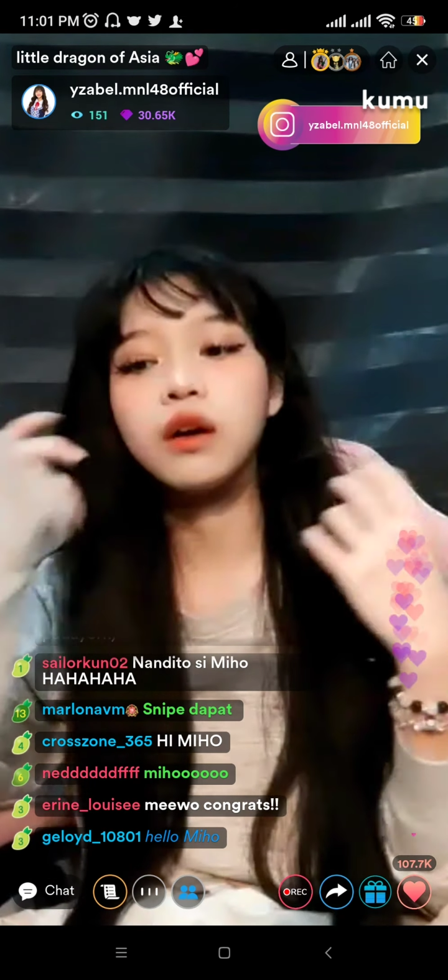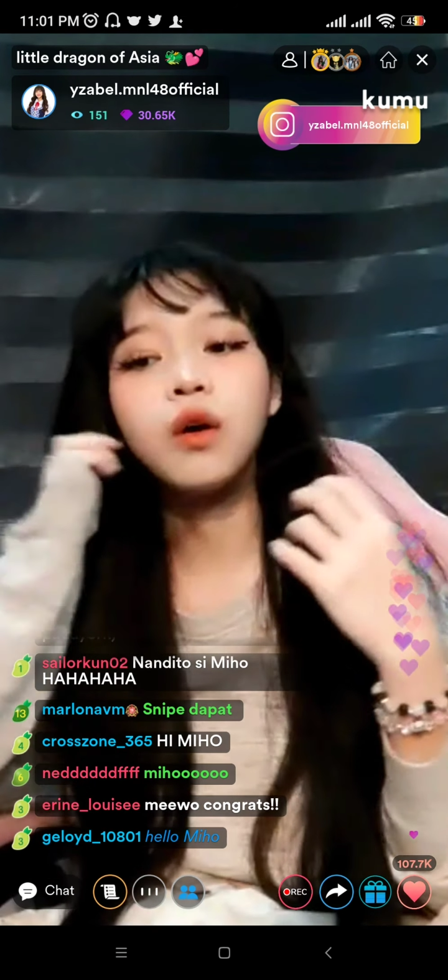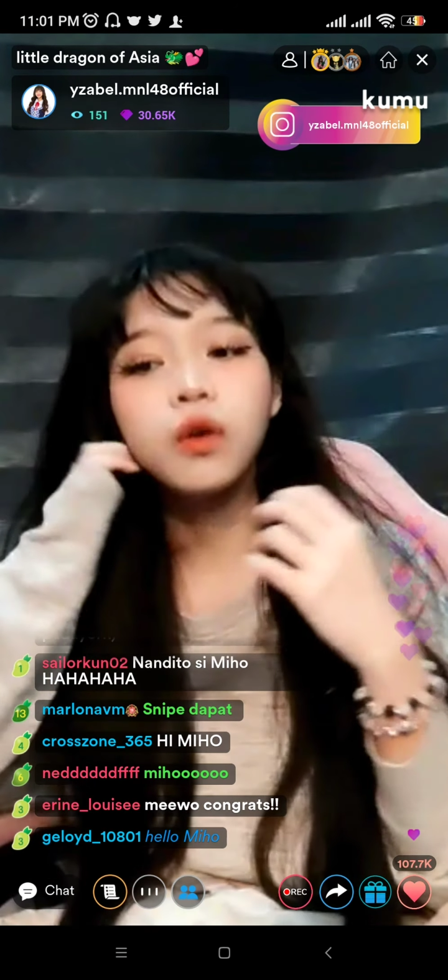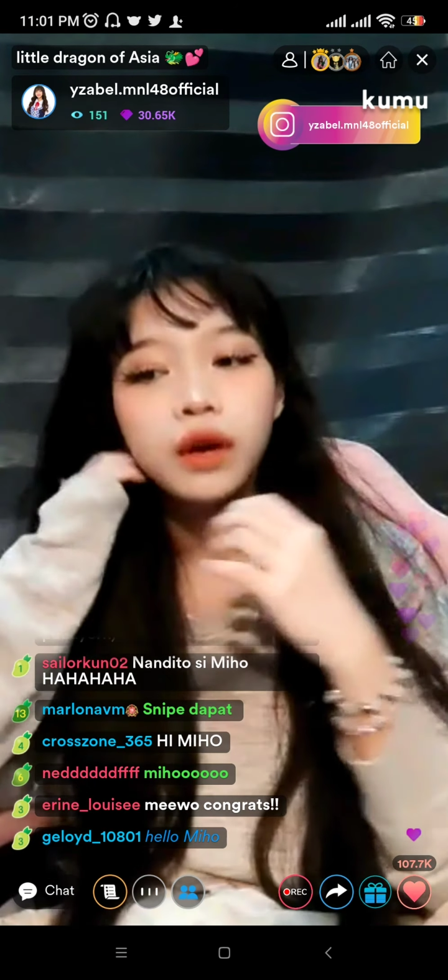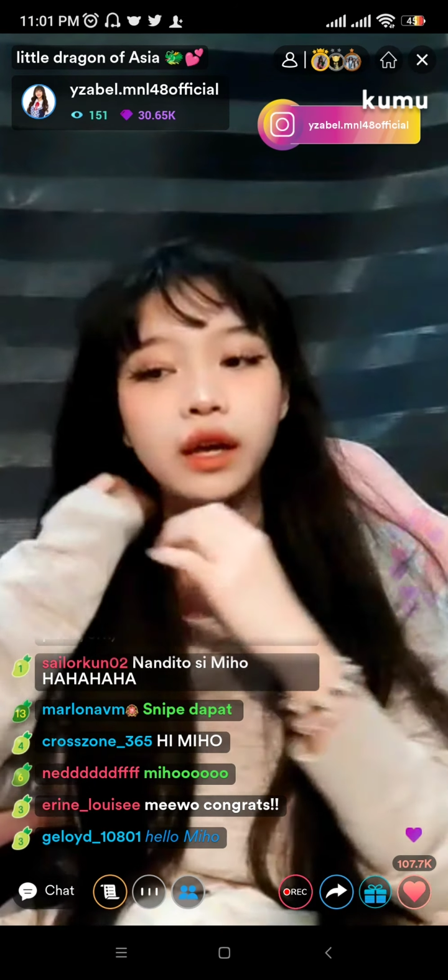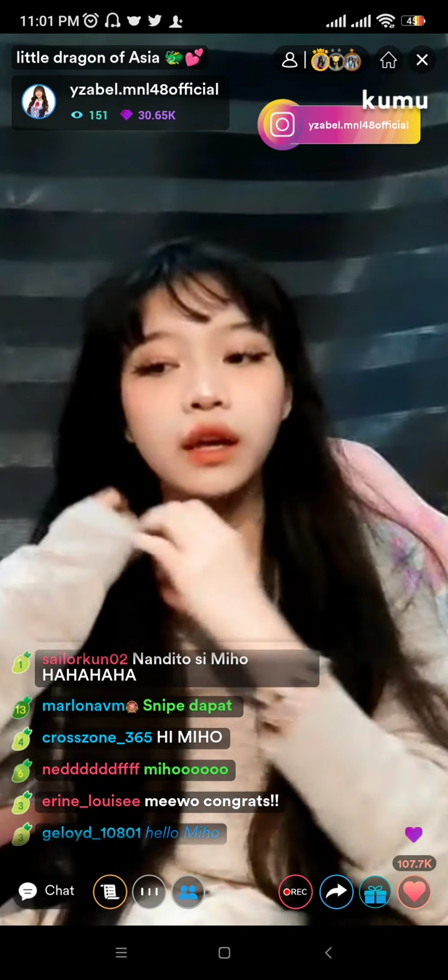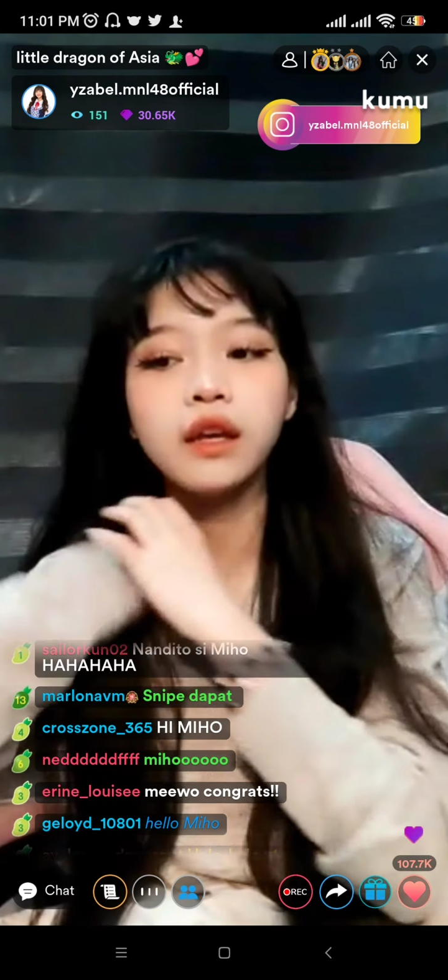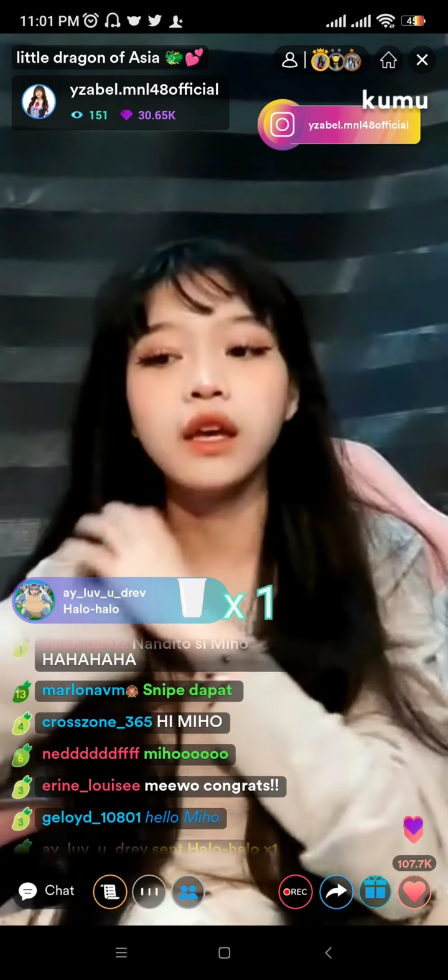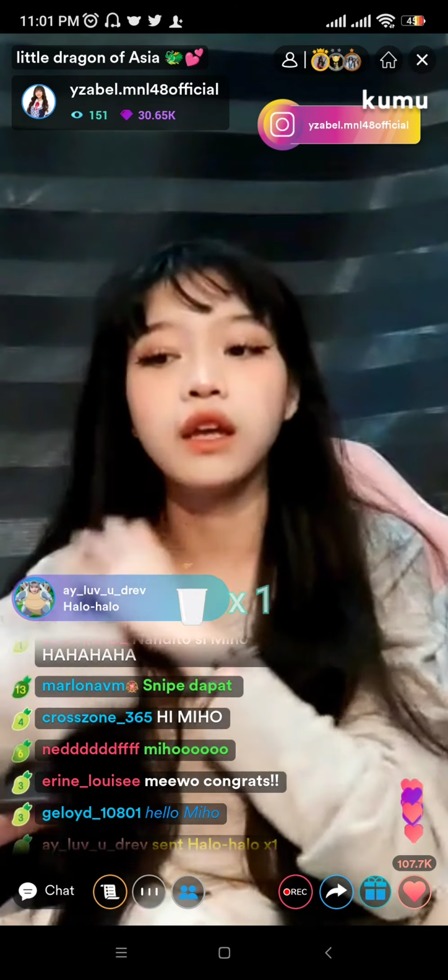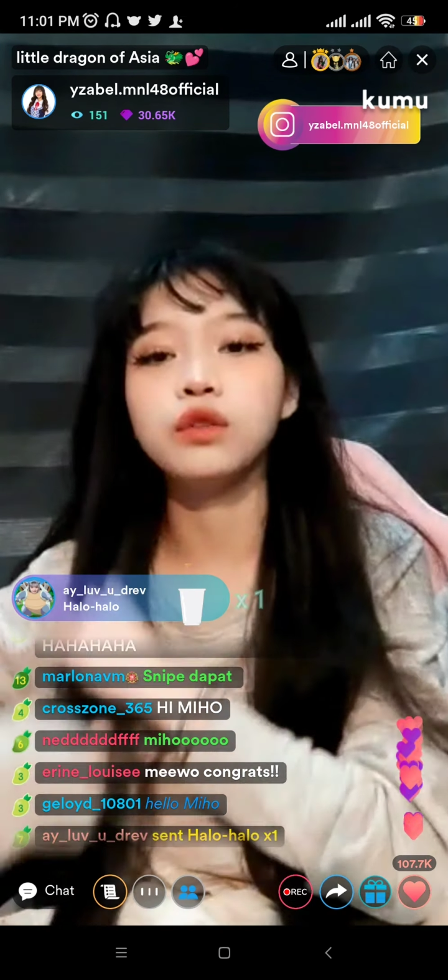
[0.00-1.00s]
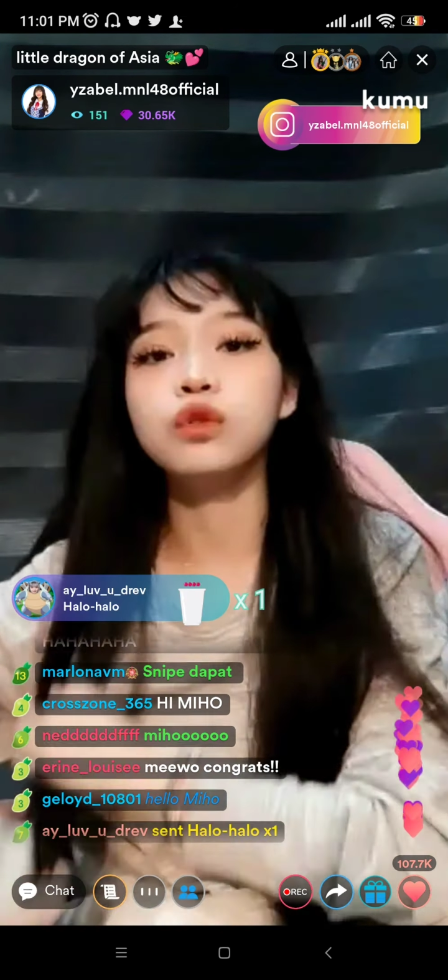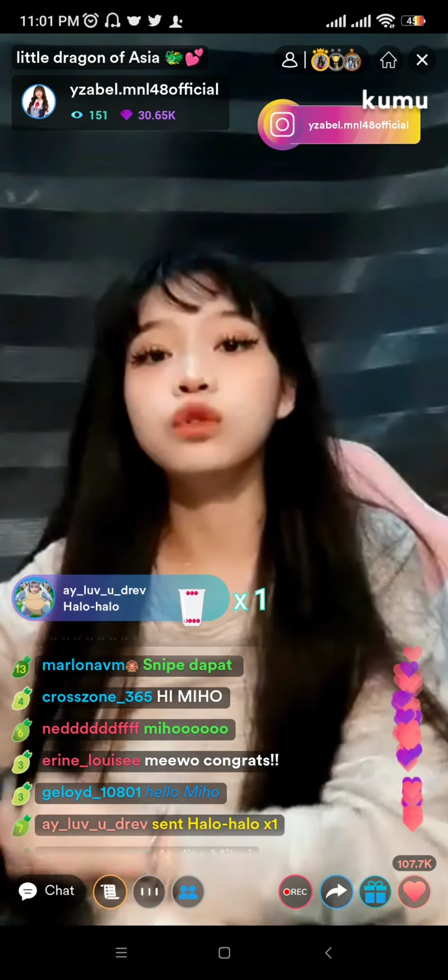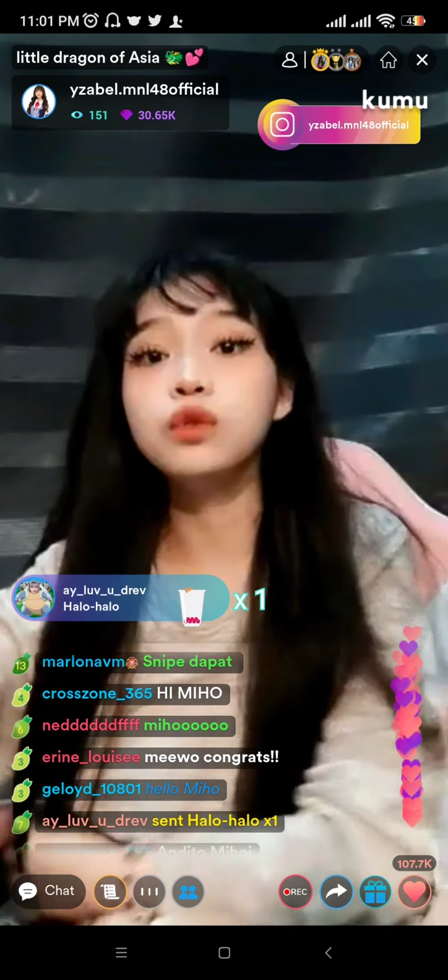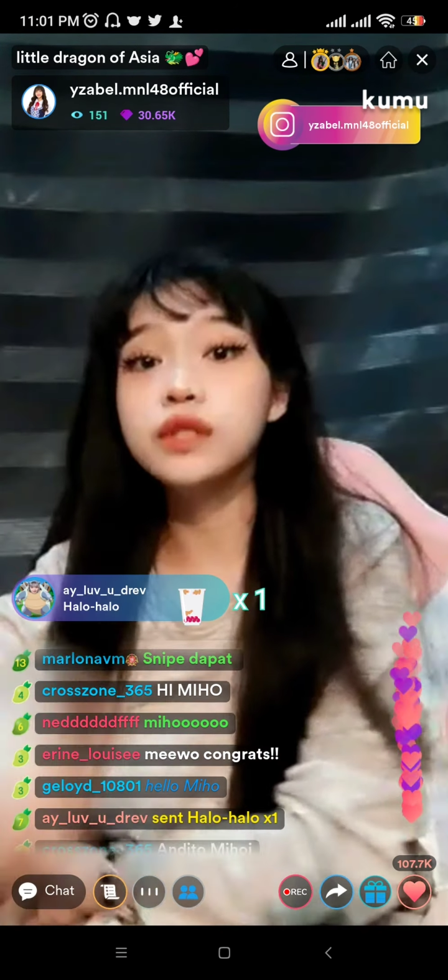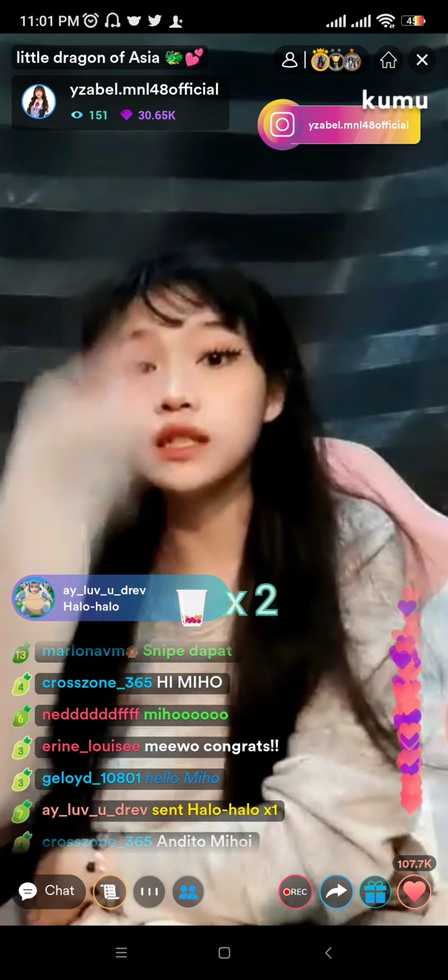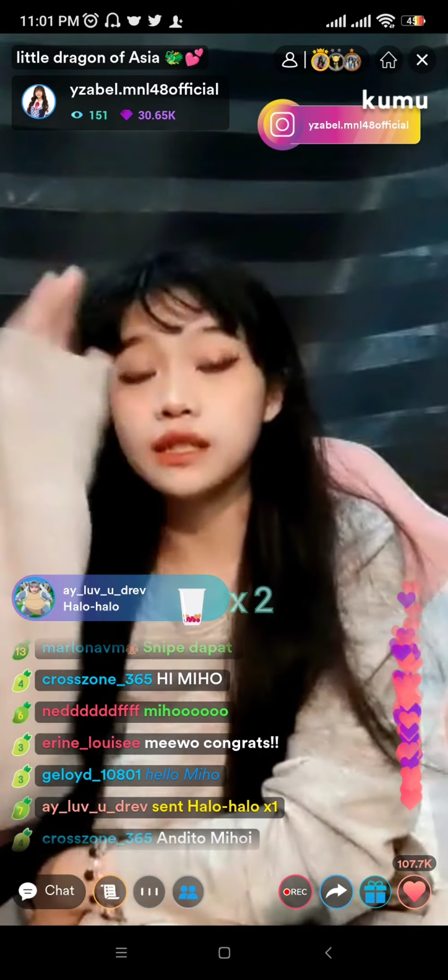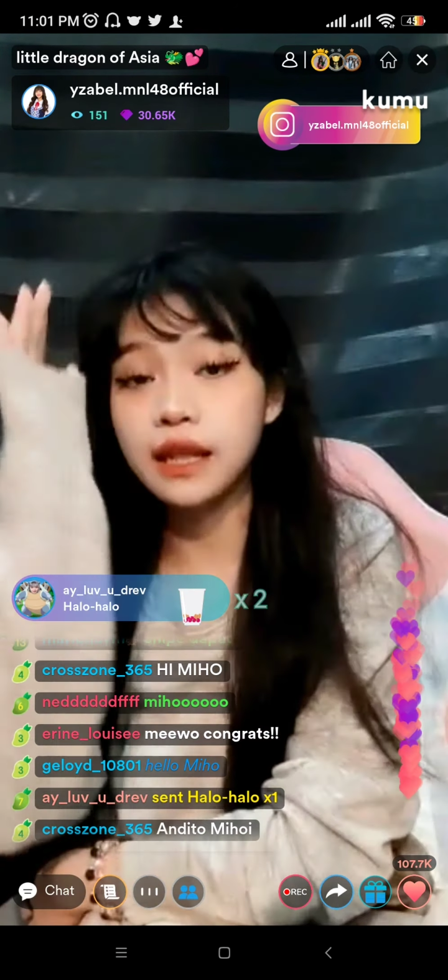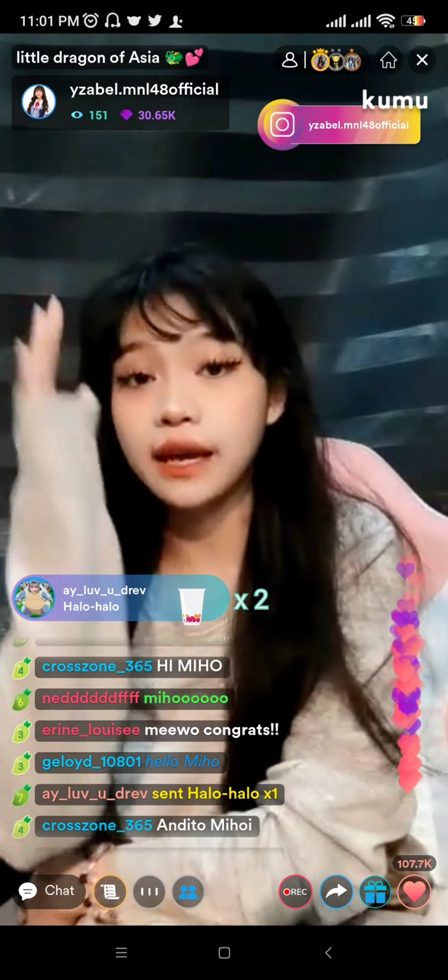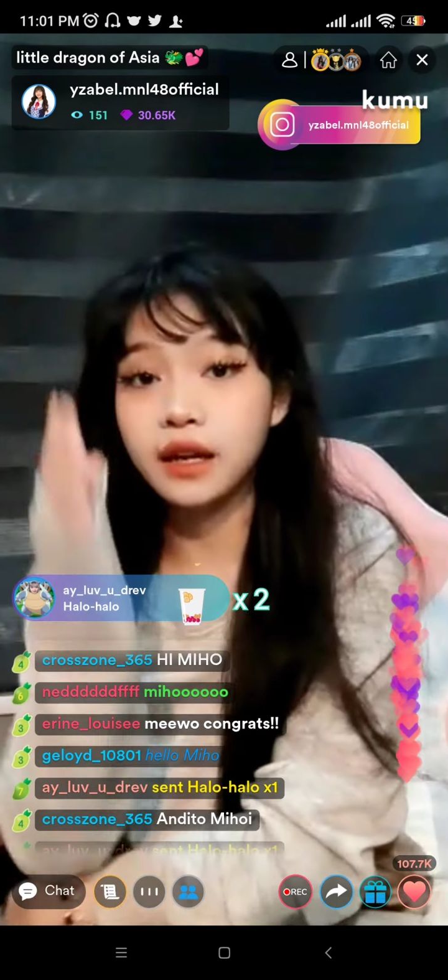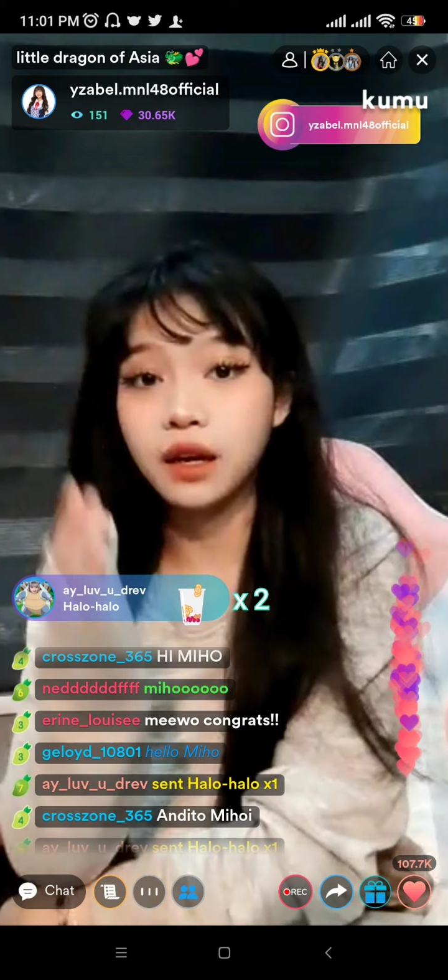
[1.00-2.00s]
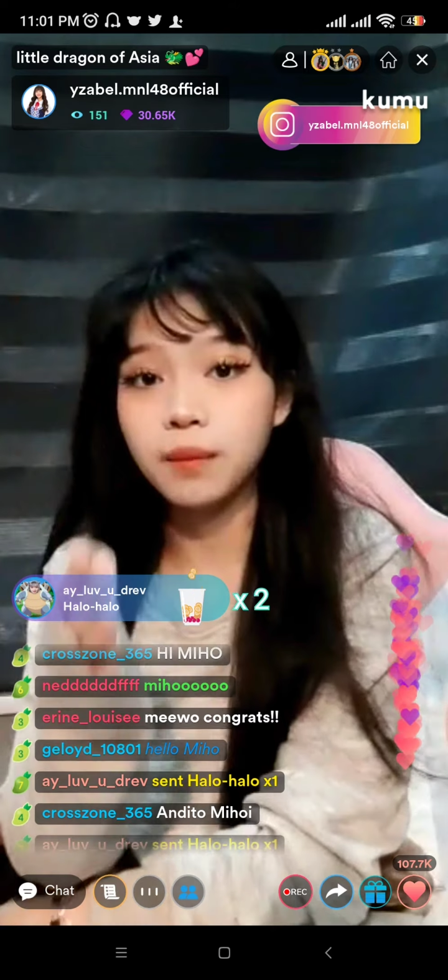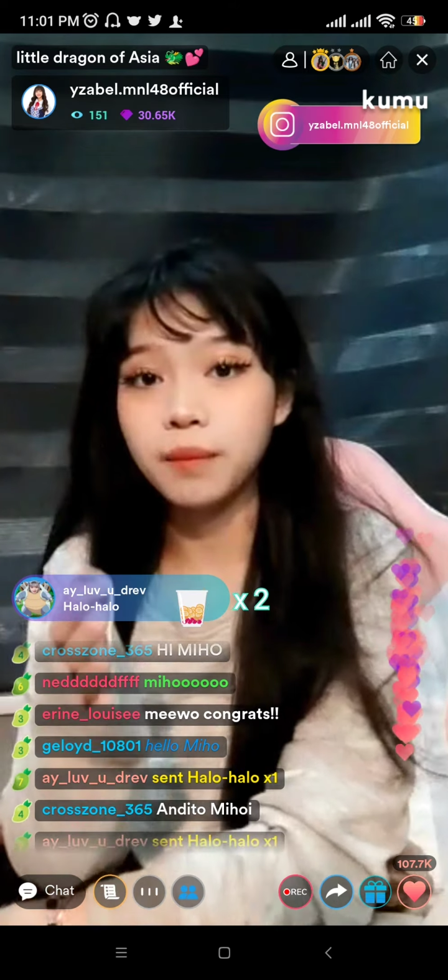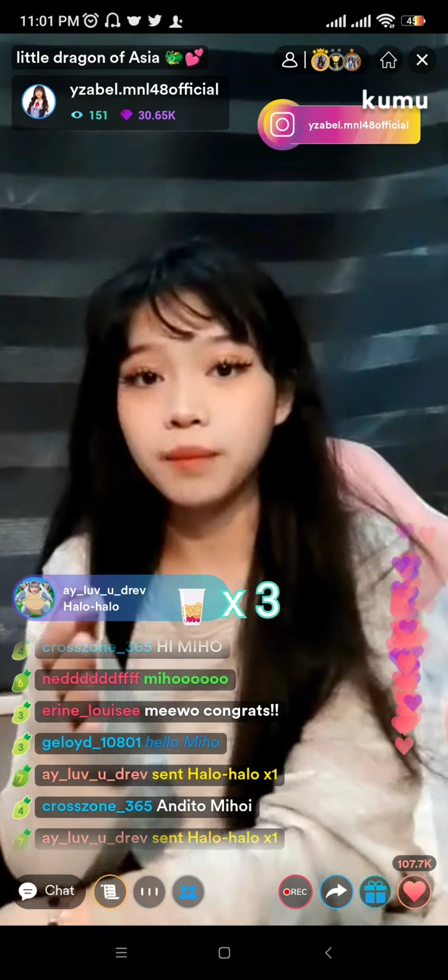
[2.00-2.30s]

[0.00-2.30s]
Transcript: okay, can you use this lineup?